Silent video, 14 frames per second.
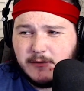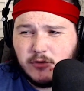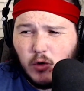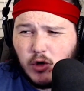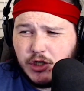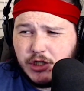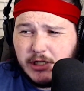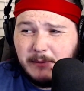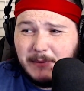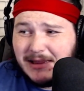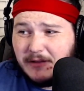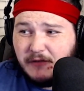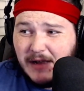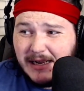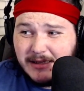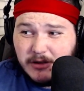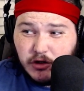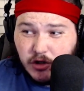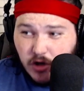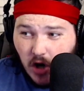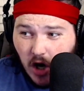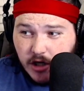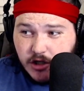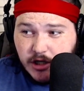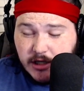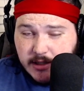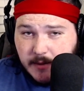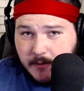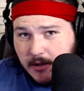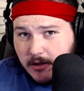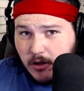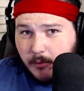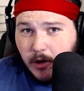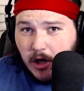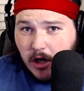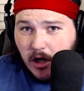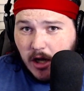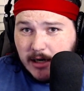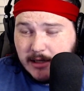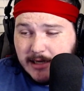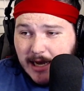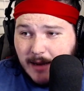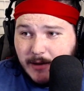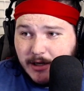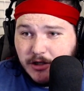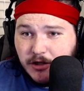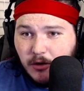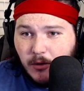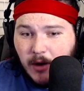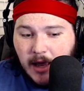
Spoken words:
or just admit the fact that they're dog shit at something that they're putting a lot of time into.